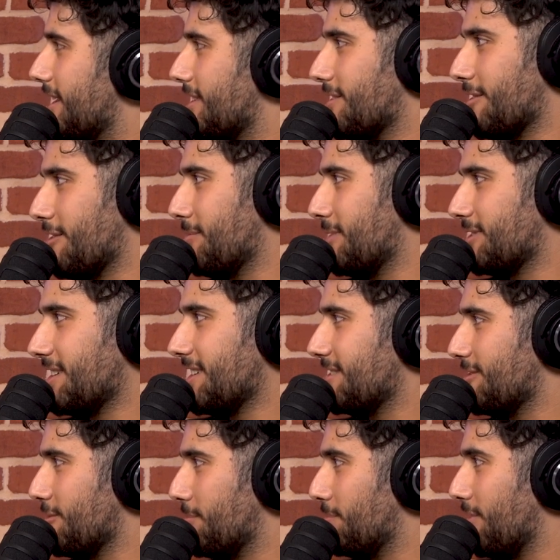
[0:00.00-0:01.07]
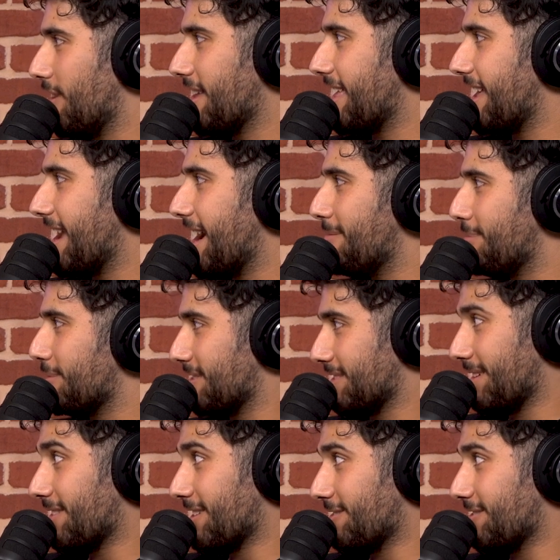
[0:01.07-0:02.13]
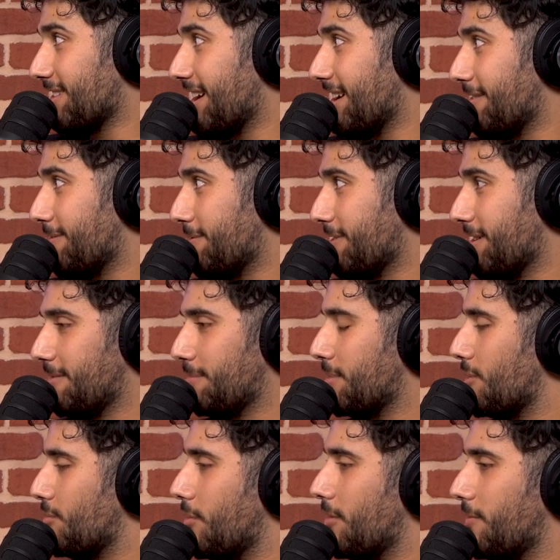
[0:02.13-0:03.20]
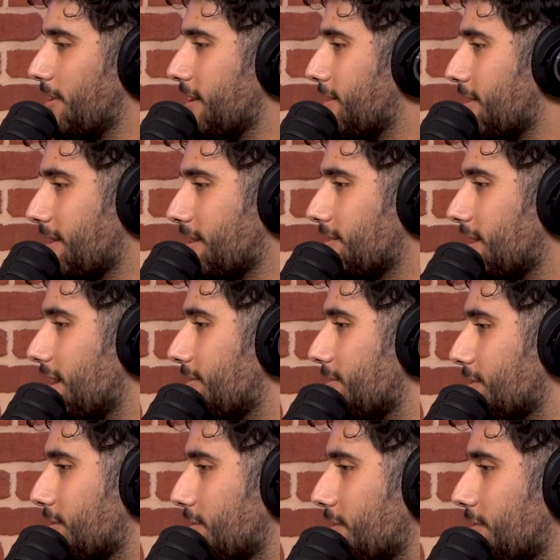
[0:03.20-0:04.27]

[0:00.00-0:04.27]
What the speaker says: It's so much easier to apply that output to something you love, but you won't find the thing you love until